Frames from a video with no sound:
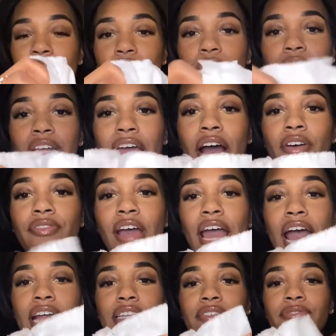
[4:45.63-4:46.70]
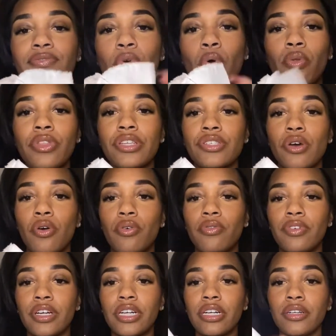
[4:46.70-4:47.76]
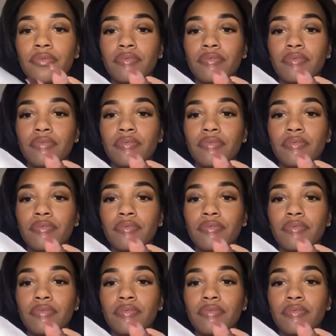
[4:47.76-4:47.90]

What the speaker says: So now if I had to fold this over,